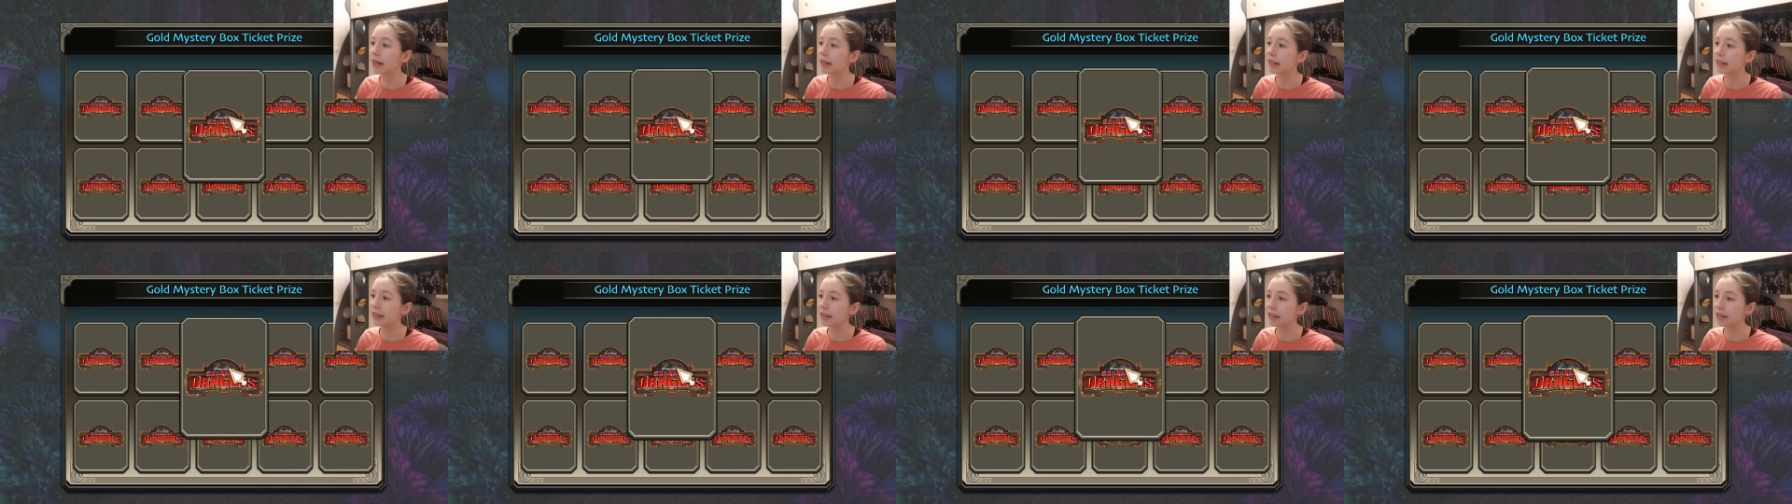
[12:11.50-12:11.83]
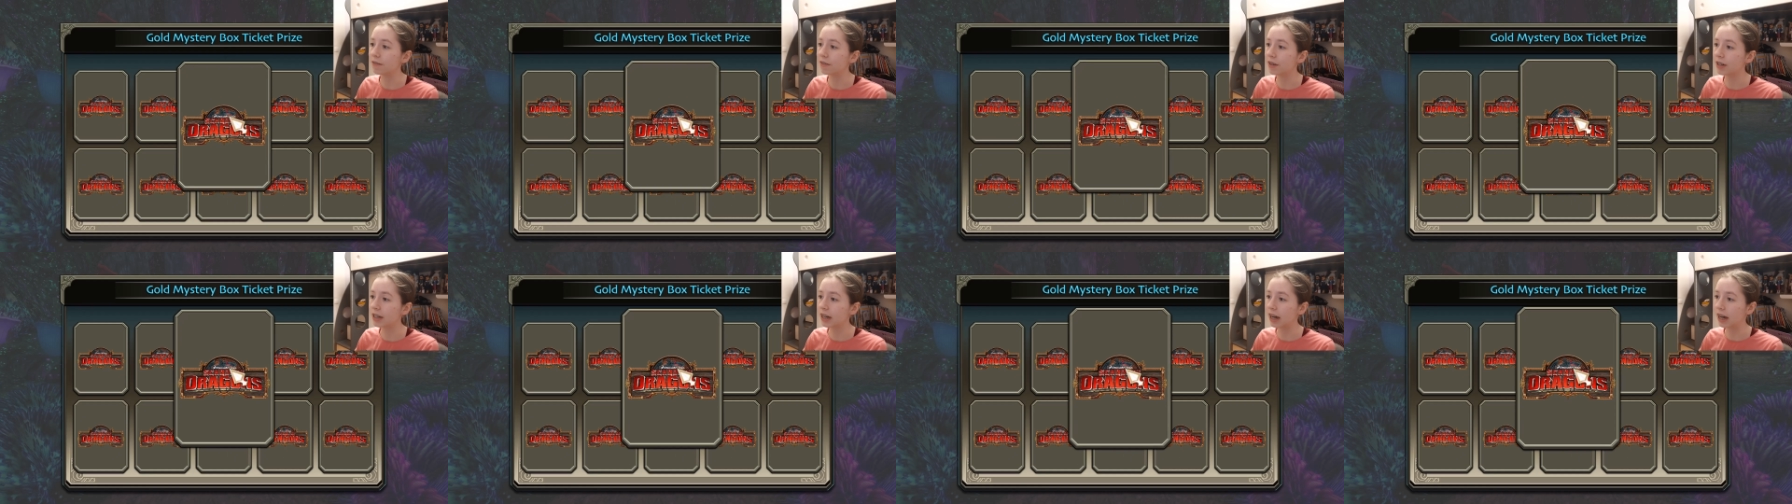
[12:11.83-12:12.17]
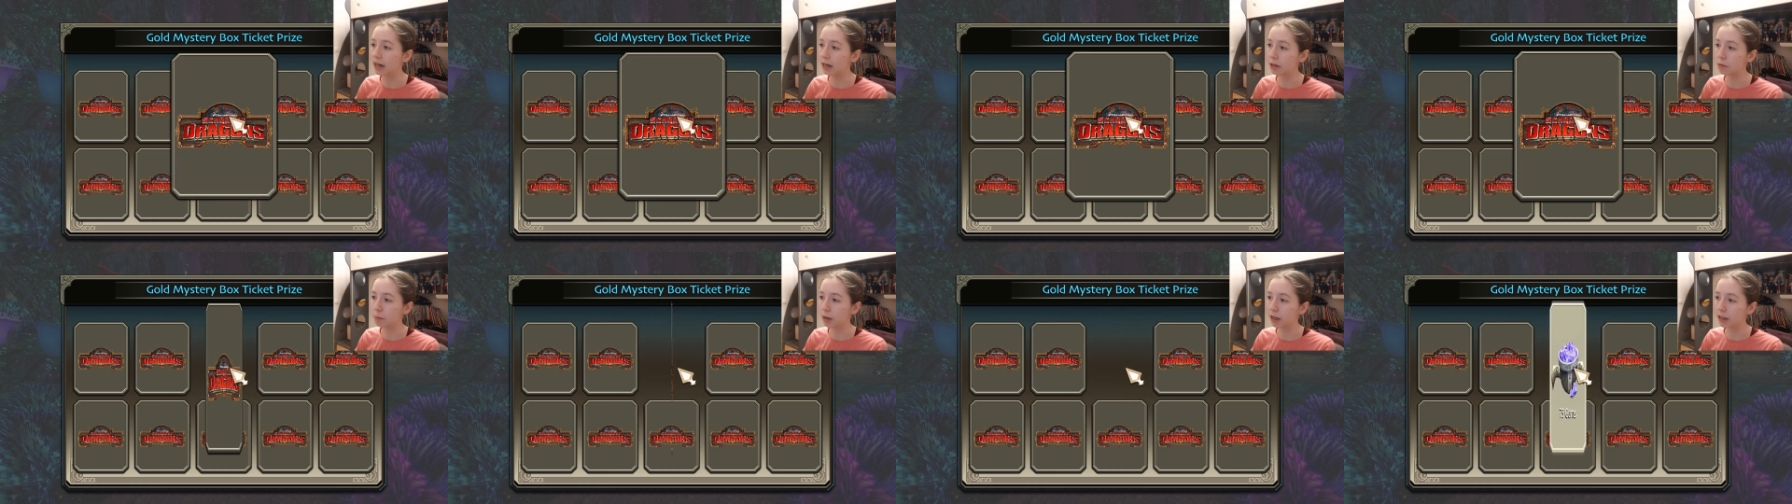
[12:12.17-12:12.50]
like even
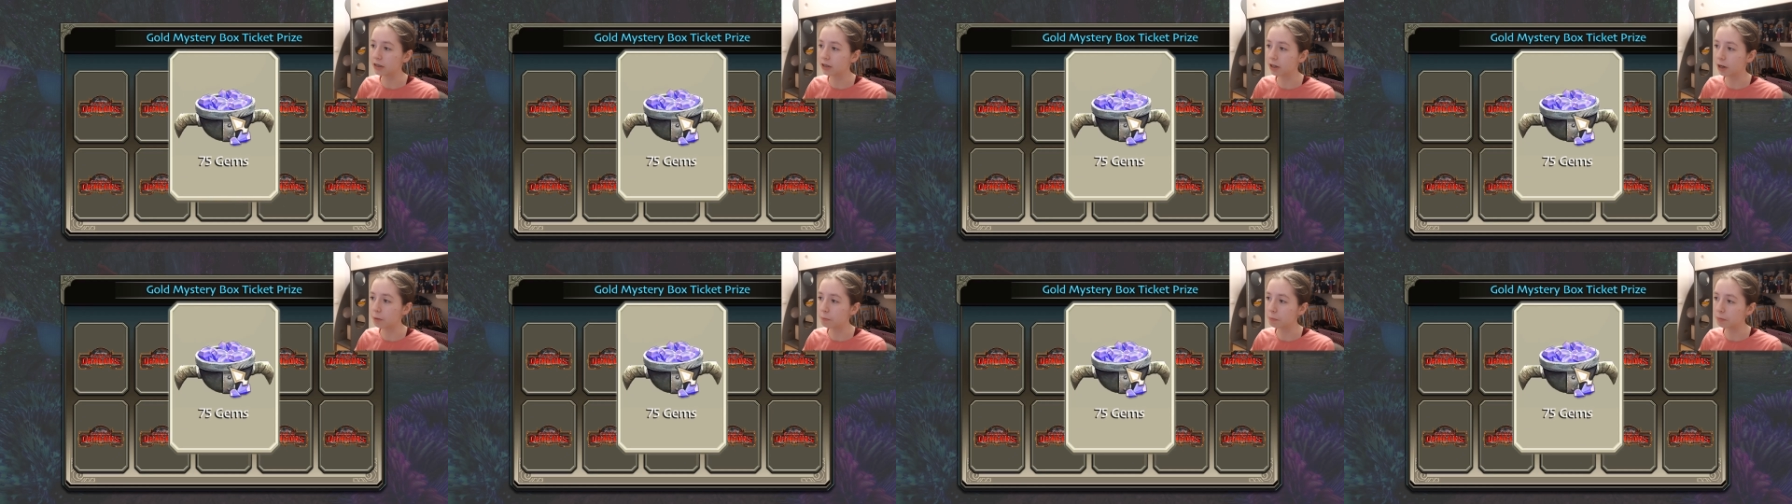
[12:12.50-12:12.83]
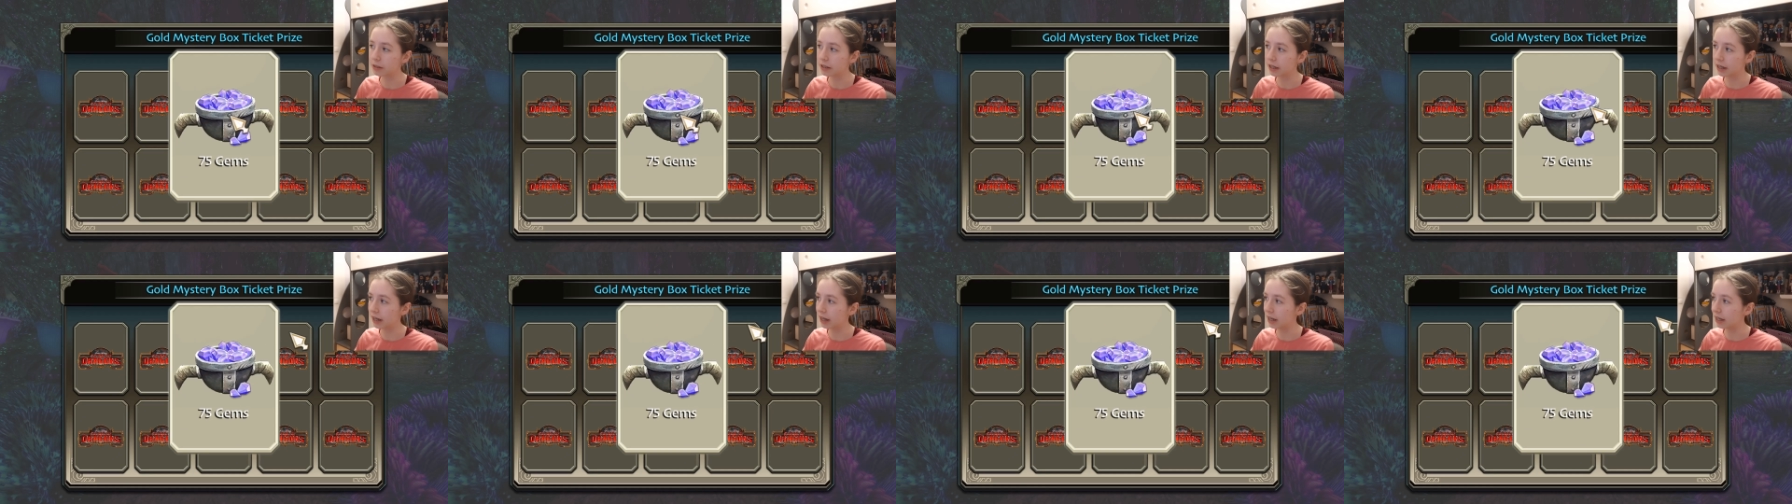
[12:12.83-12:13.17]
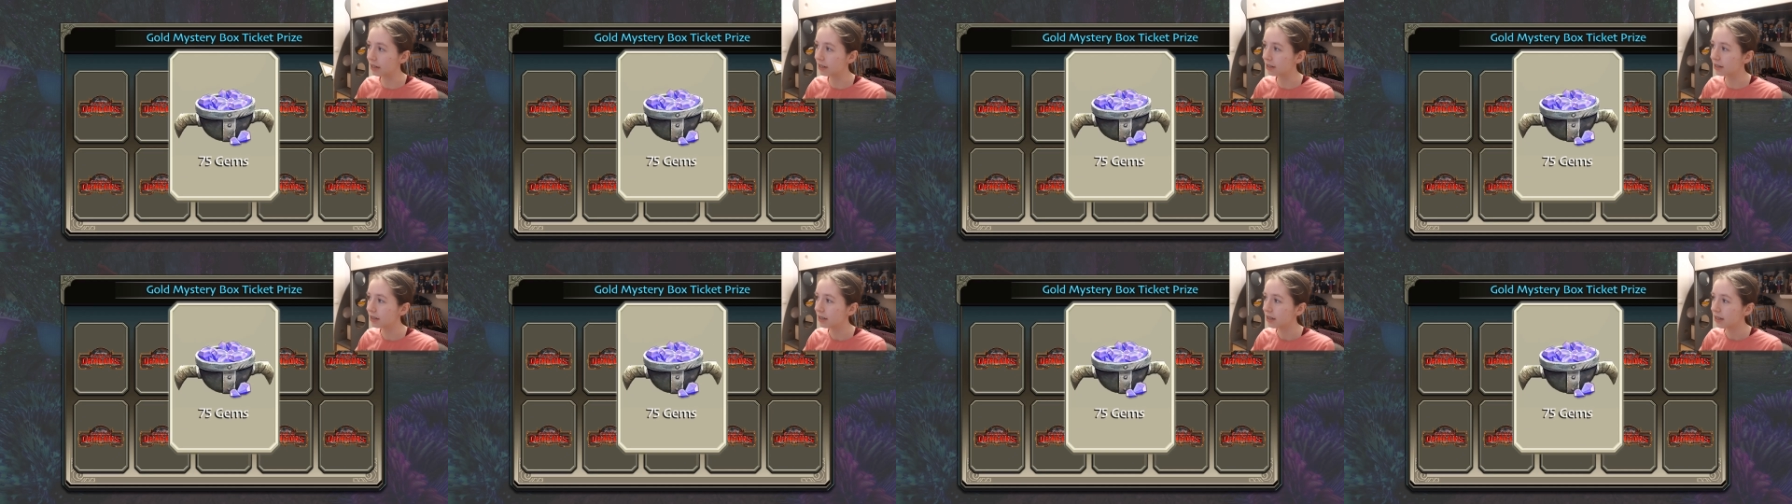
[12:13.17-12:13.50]
got in my top
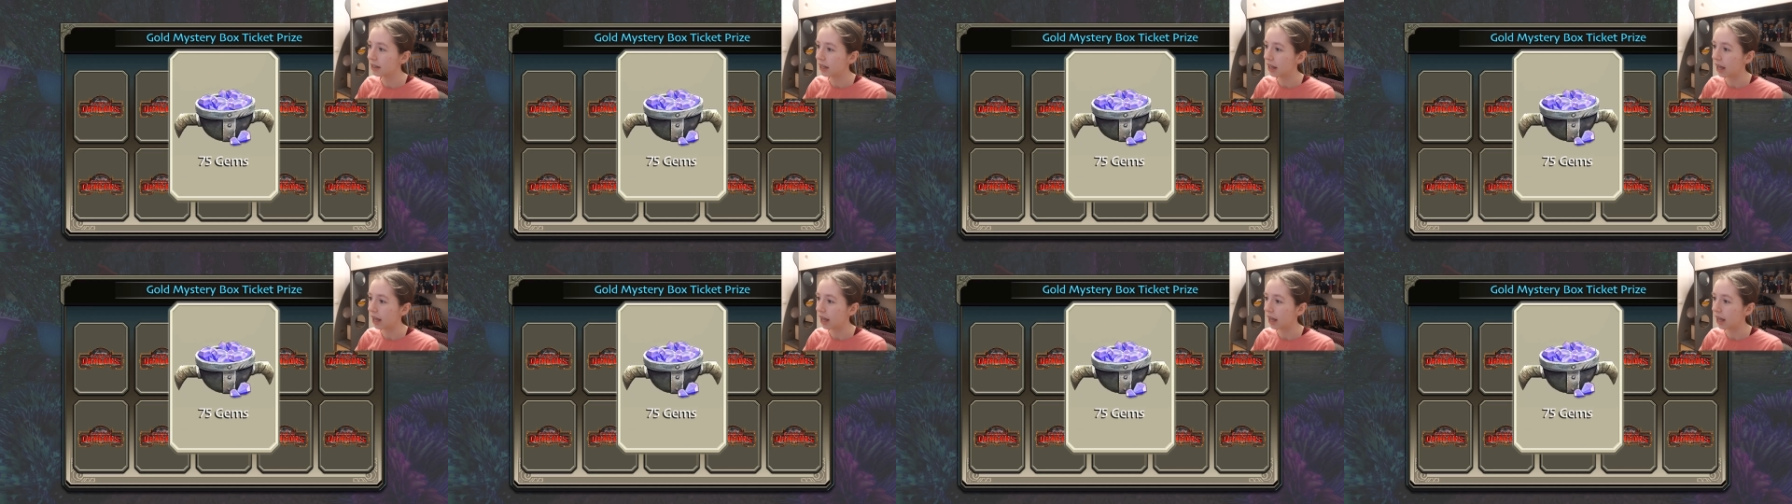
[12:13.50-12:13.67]
10